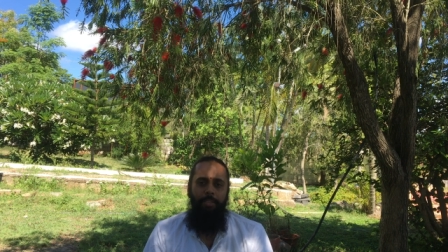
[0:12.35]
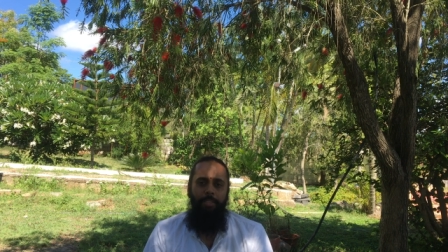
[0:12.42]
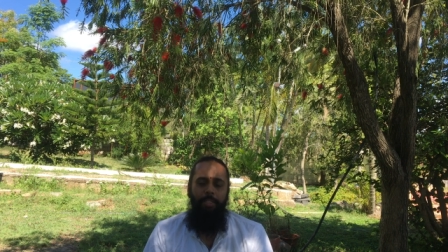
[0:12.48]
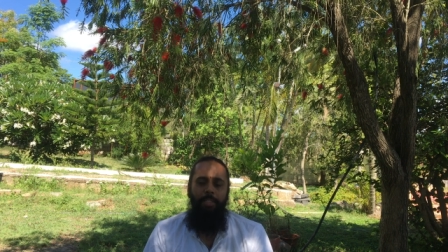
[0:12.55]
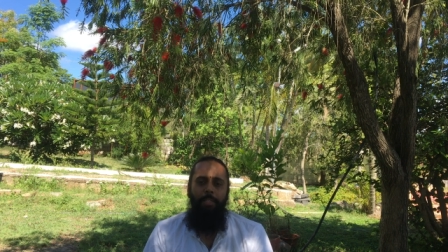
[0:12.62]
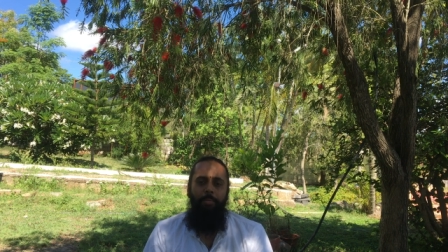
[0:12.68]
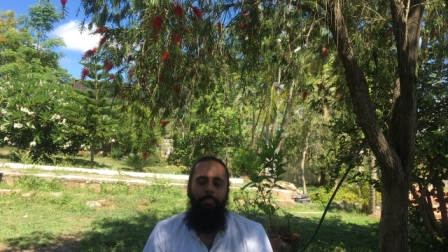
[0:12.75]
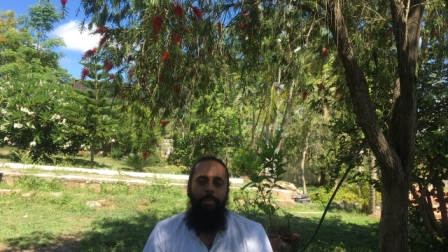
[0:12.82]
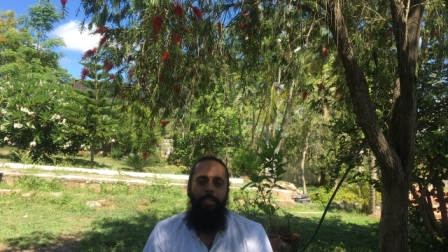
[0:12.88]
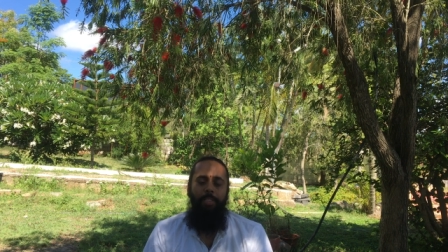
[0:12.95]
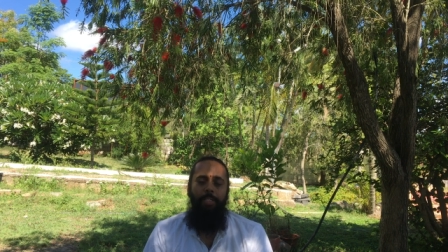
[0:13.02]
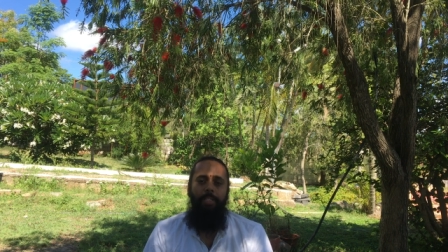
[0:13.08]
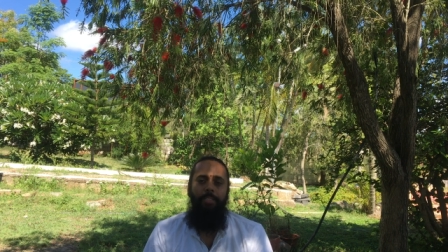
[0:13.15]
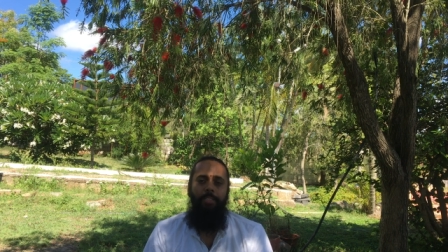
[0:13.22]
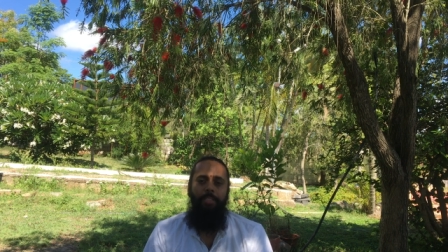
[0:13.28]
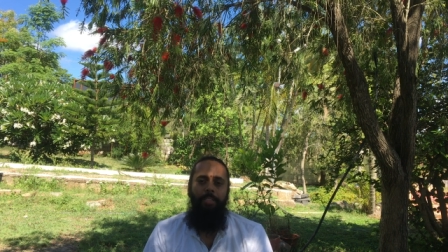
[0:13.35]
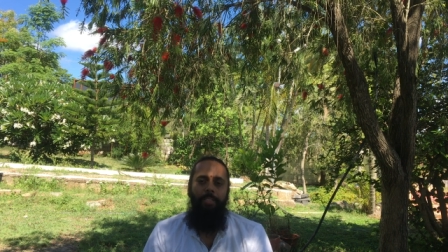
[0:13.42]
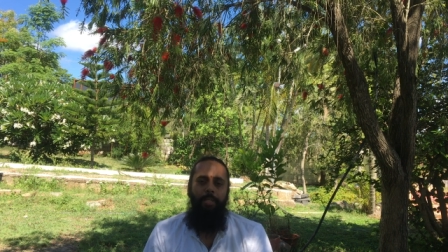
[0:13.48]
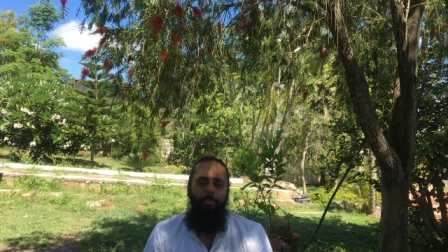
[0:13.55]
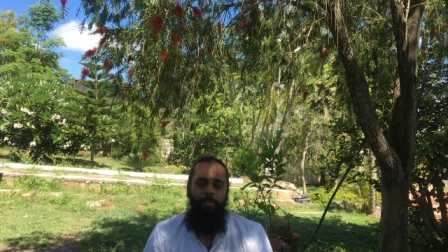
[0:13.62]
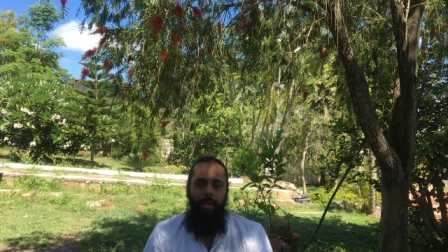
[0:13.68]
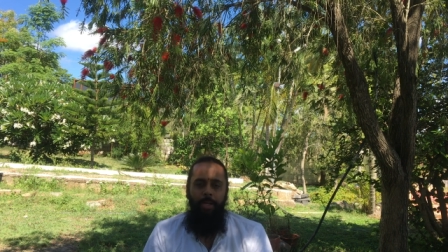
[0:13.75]
He represents the
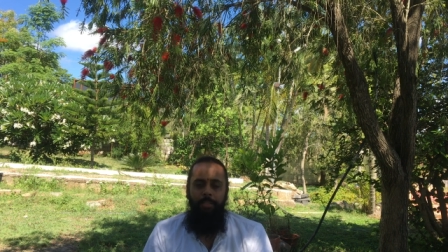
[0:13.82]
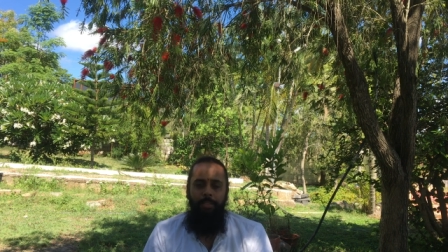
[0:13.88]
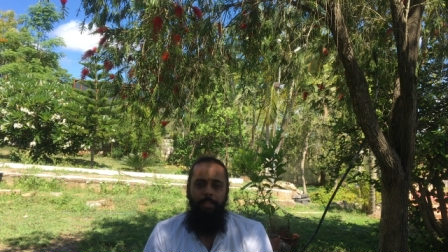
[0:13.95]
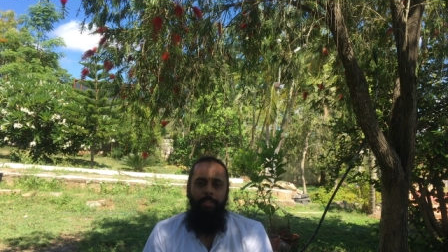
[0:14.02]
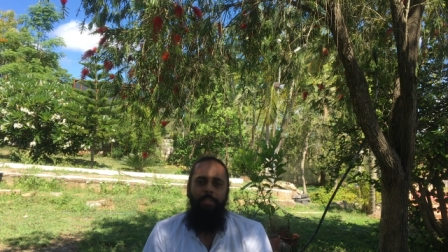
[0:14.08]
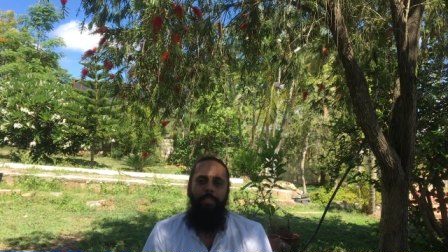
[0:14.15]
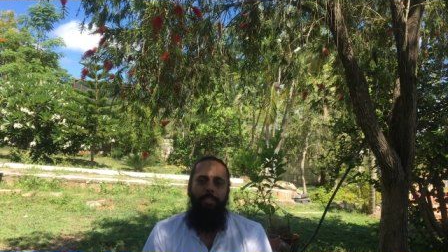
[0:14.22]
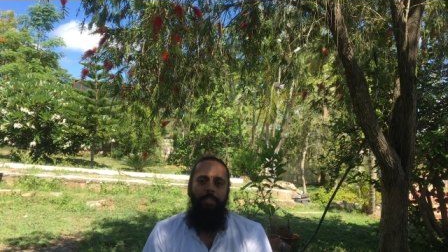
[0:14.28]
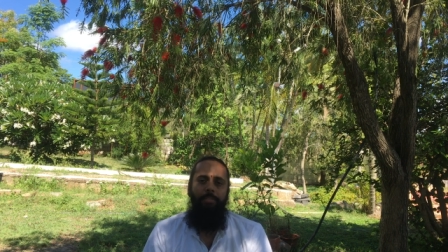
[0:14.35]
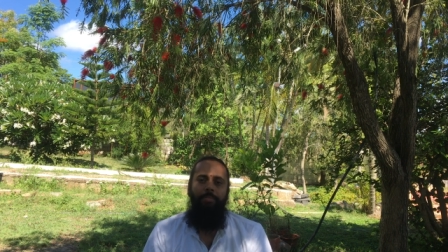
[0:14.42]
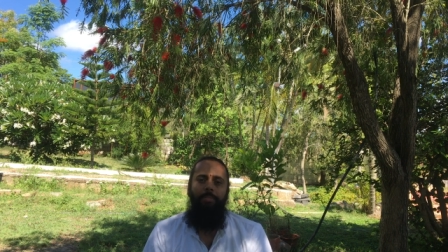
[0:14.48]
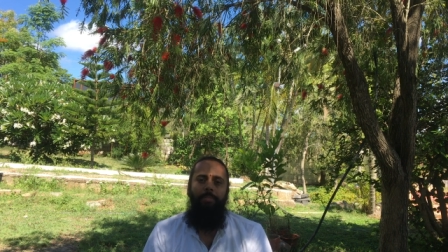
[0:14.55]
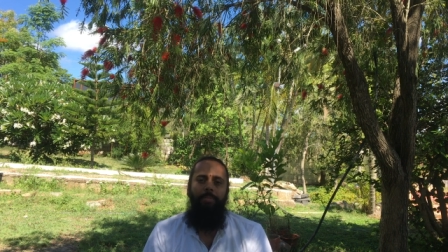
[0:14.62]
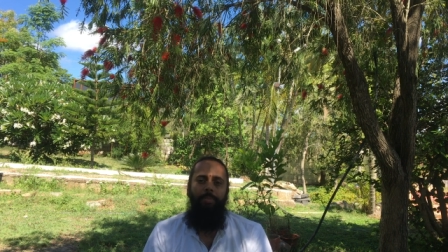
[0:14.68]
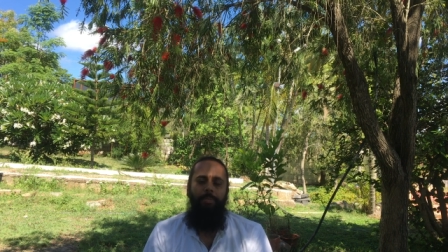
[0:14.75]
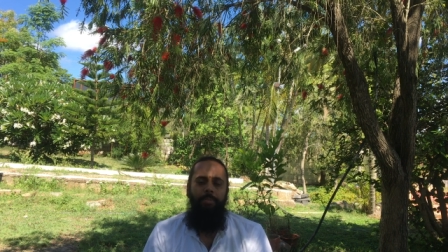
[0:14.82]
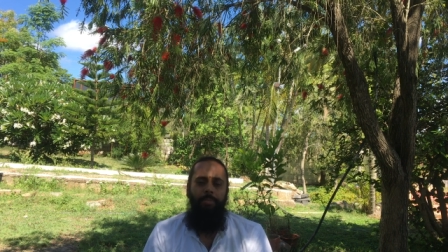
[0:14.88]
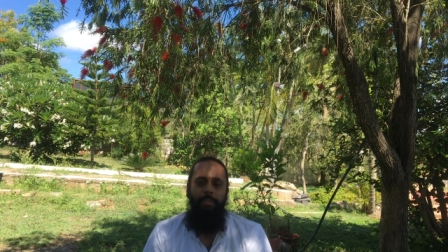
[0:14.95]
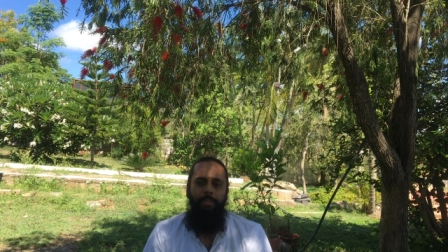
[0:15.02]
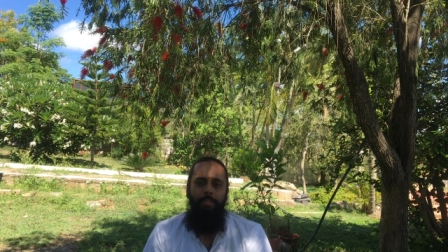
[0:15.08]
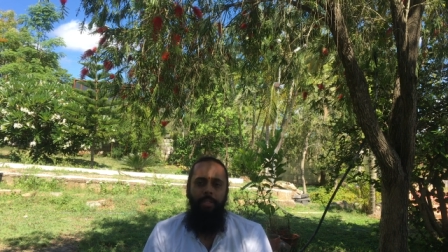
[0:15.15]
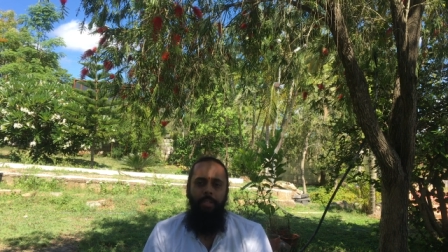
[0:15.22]
commander-in-chief of all
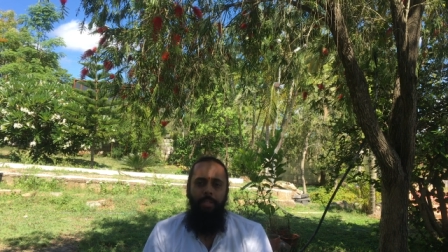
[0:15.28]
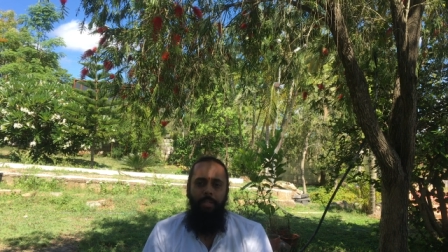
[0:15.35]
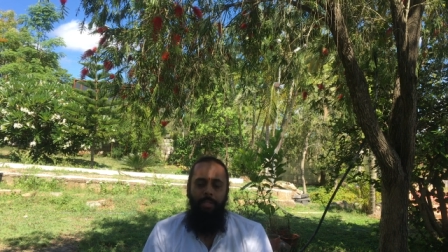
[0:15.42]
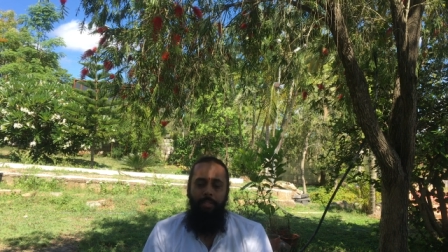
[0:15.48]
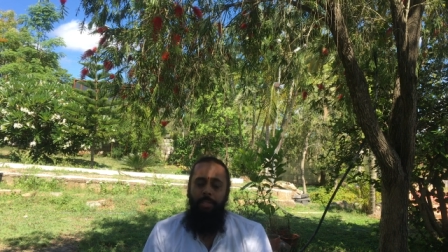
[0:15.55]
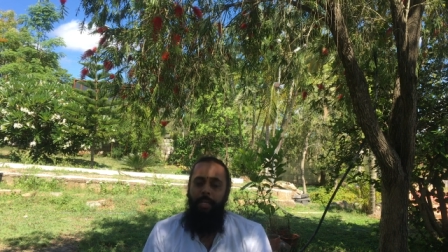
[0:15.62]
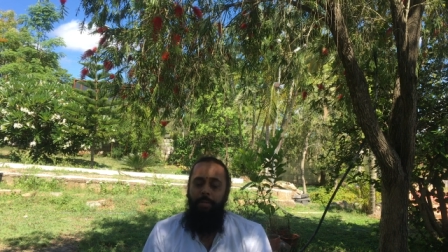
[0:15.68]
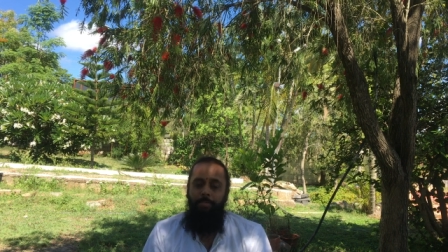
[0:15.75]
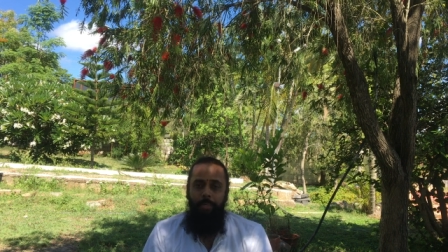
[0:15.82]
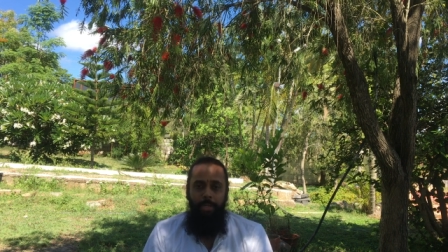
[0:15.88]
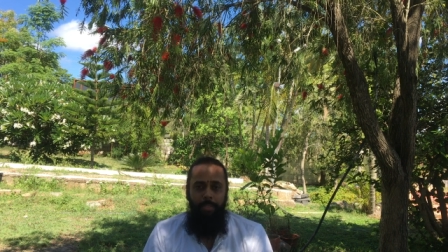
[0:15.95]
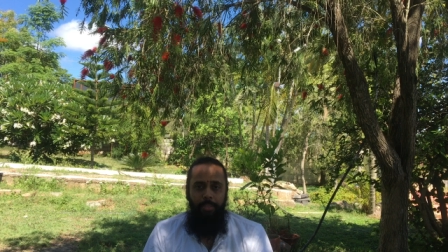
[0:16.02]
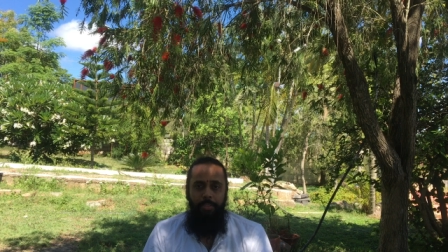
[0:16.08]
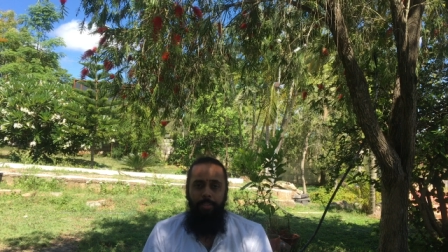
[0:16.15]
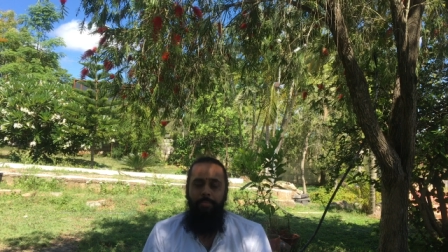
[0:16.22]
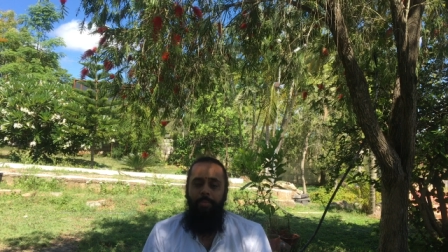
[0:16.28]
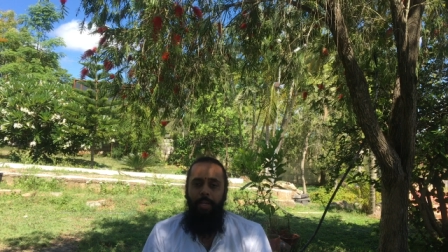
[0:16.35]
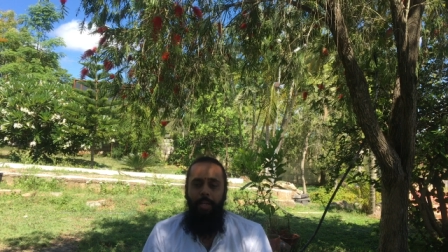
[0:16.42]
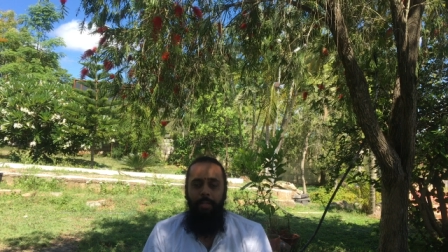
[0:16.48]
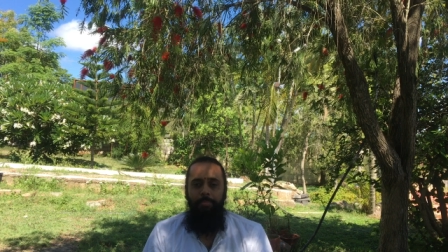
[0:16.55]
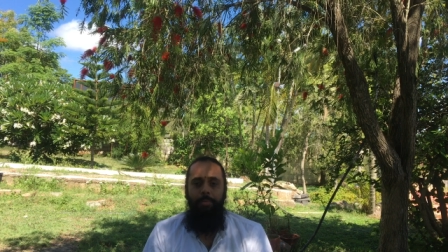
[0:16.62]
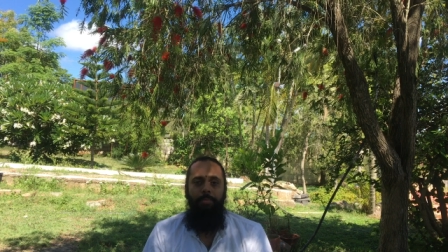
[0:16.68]
the nine planets of the
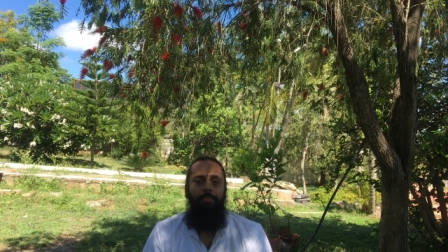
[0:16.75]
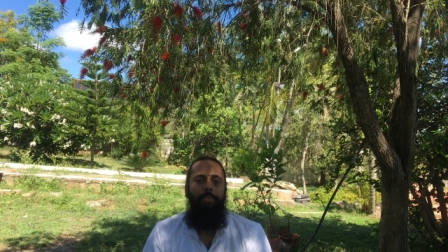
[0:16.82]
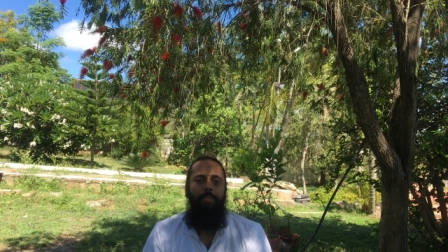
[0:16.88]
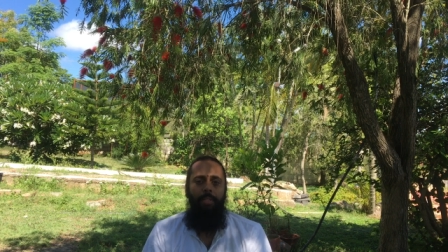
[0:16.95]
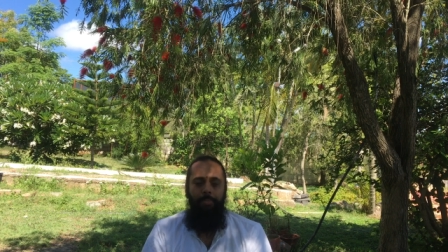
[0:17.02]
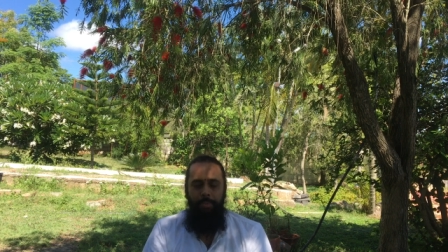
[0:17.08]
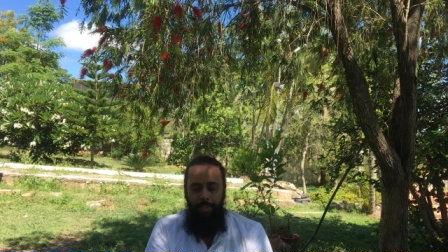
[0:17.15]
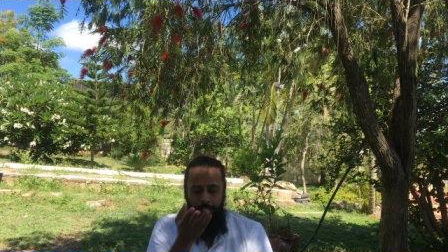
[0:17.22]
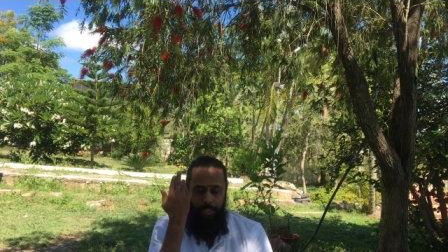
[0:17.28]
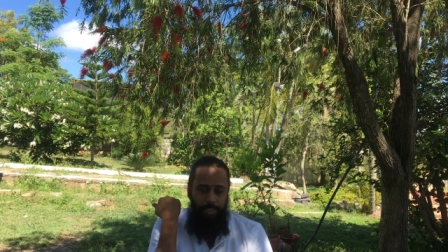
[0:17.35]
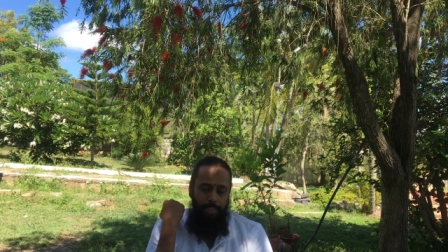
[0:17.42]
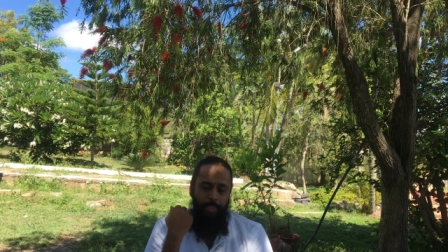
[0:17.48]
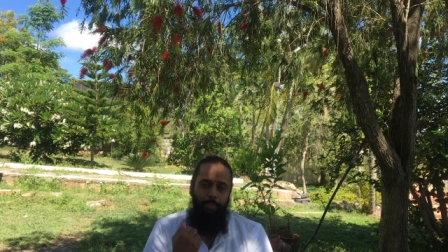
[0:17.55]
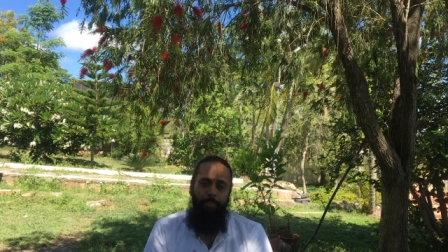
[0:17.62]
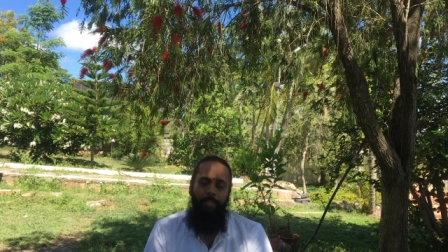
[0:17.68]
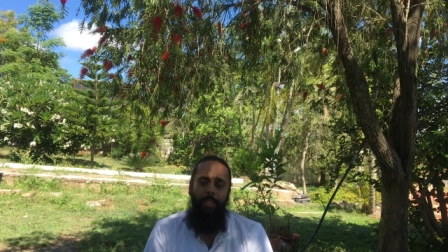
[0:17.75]
army of Devatas.